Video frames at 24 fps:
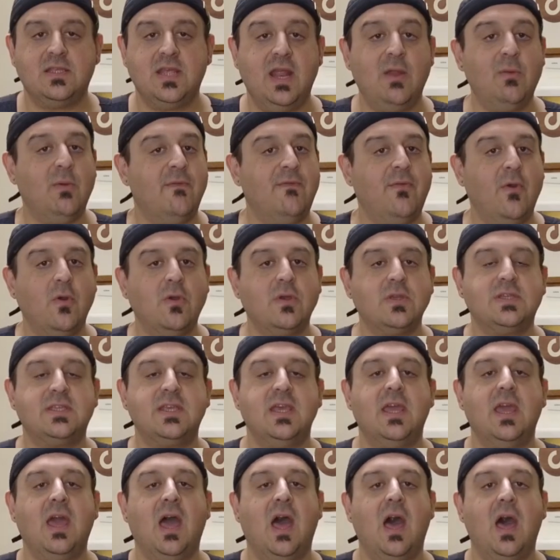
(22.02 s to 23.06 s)
Today we're
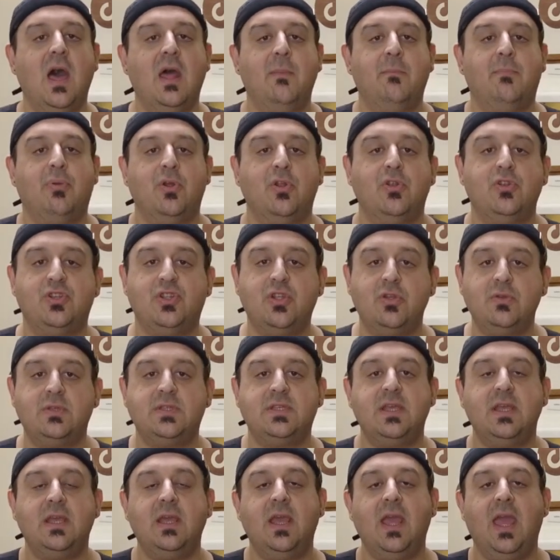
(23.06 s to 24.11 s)
focusing on
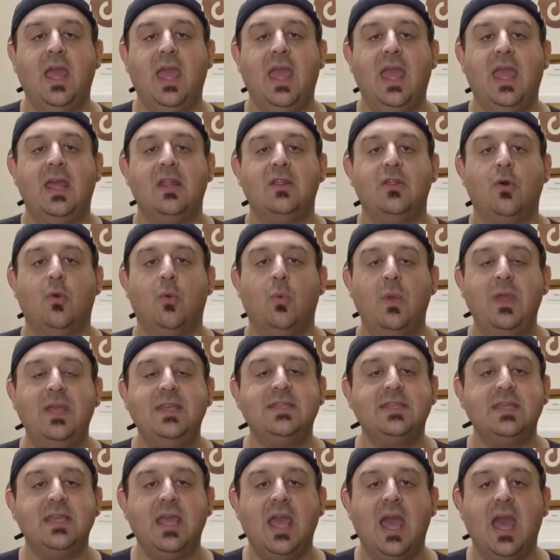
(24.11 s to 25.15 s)
producing a
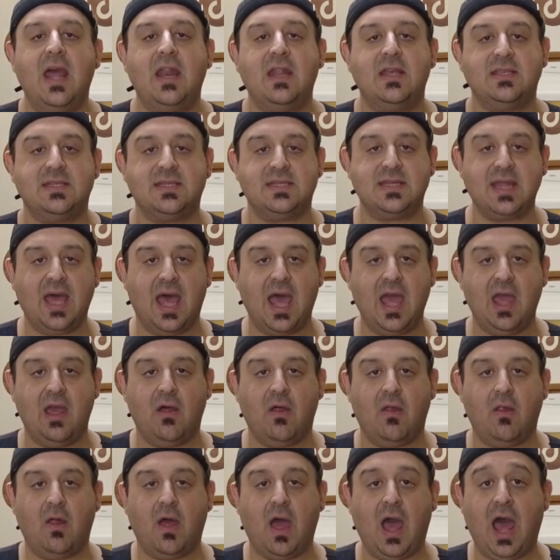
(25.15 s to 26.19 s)

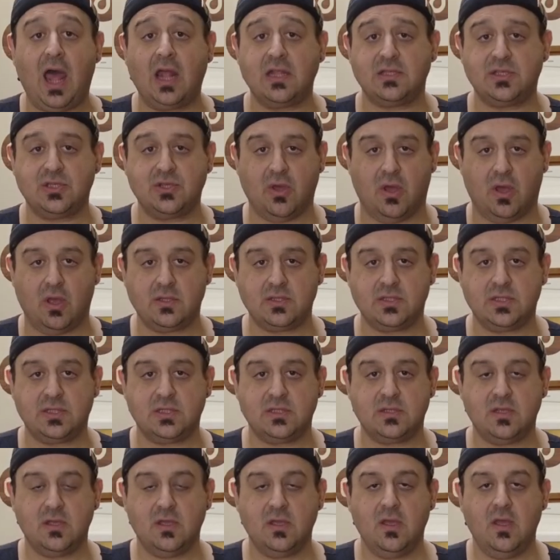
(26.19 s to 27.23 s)
Louisiana-style hot
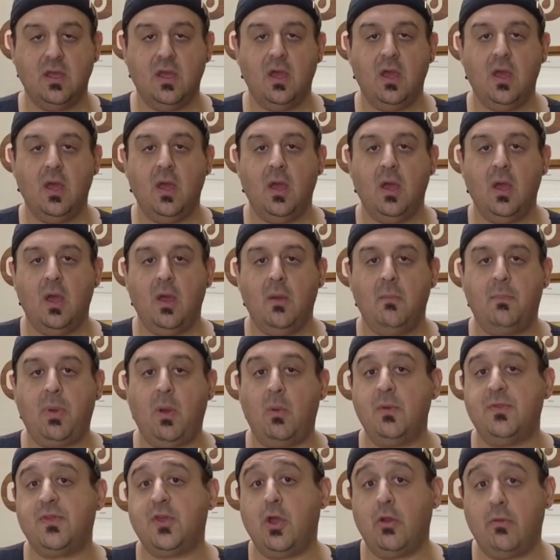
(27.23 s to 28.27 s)
sauce, but
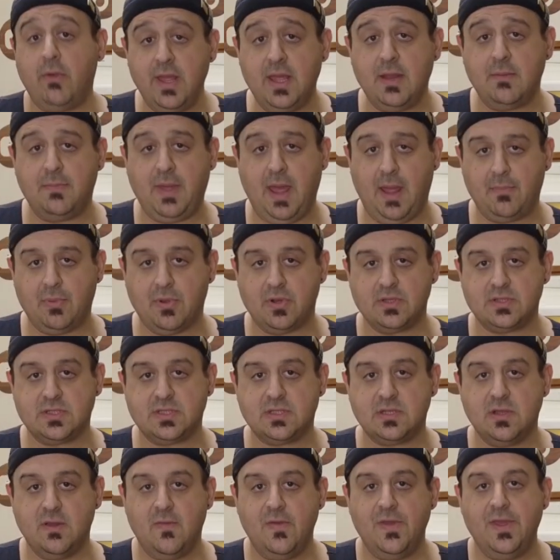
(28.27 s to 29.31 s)
with Korean
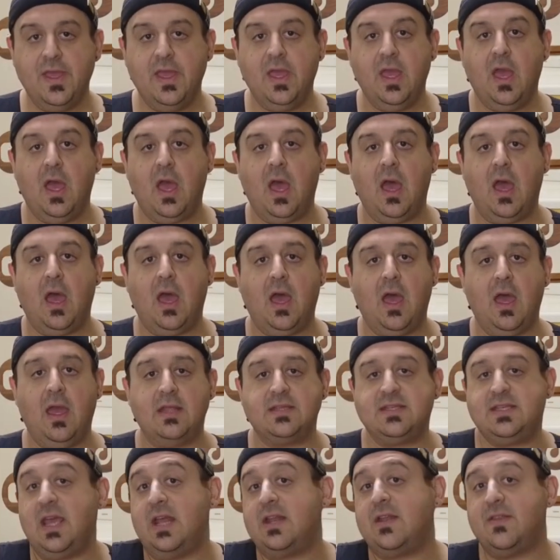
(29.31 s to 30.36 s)
peppers.
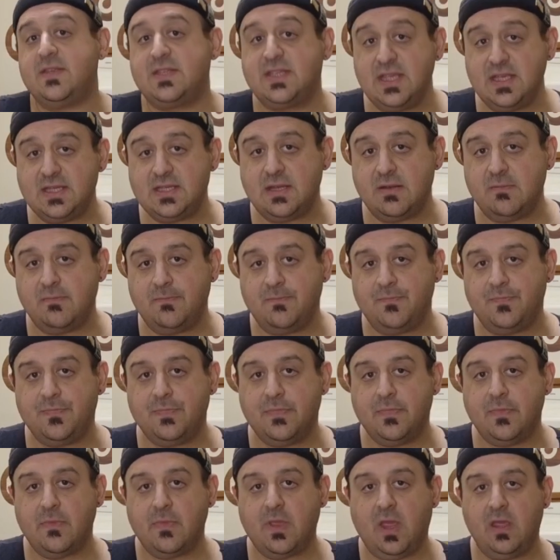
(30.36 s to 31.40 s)
It's the end of the season
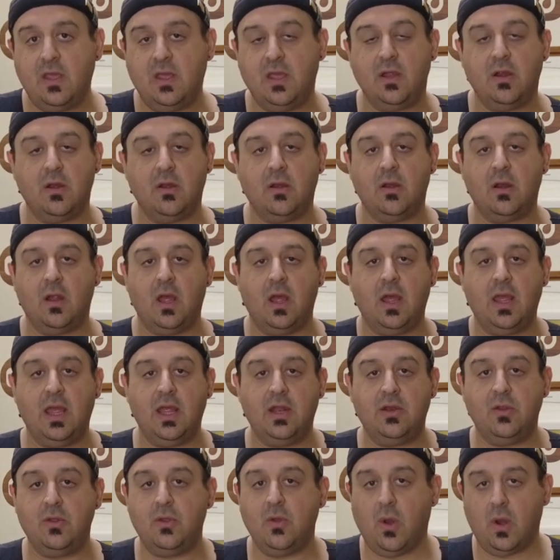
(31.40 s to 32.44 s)
here
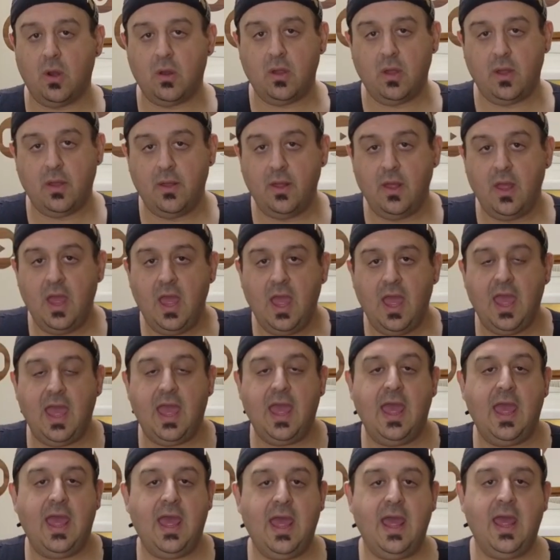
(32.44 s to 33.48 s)
in New York,
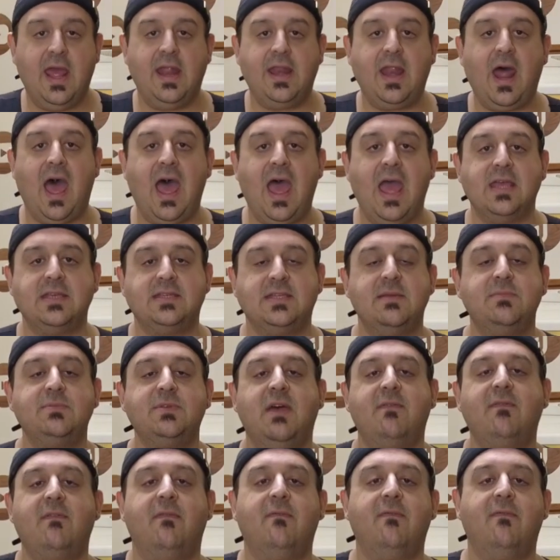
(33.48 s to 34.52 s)
and I seem to
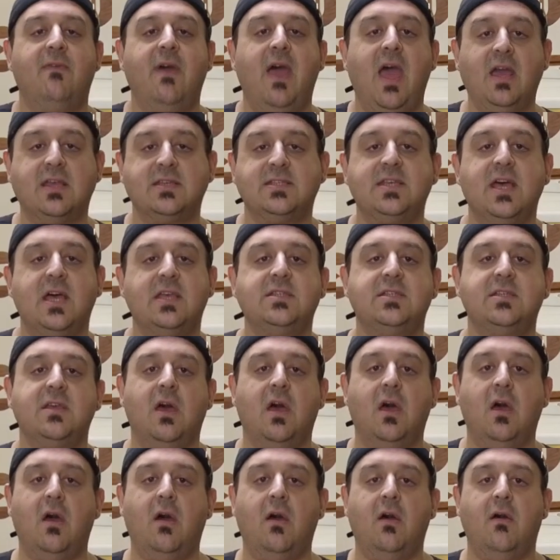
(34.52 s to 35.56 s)
have an excess
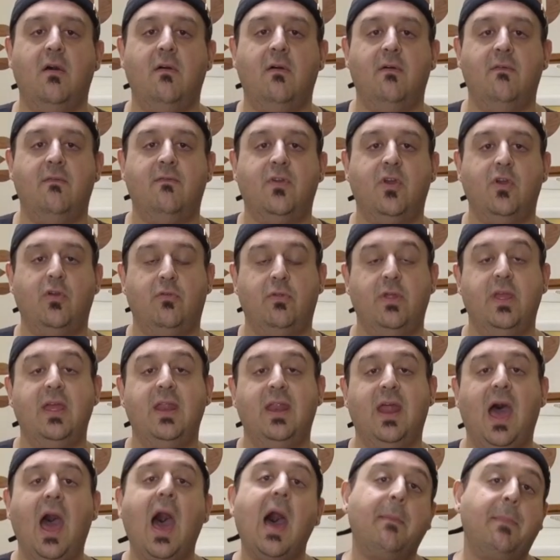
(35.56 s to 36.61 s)
of
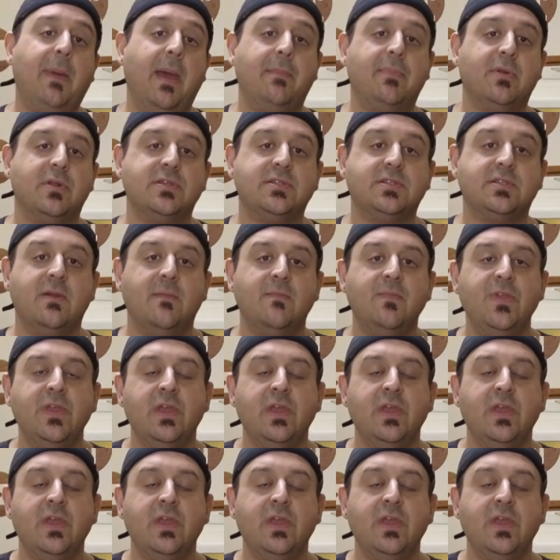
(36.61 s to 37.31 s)
Korean hot peppers.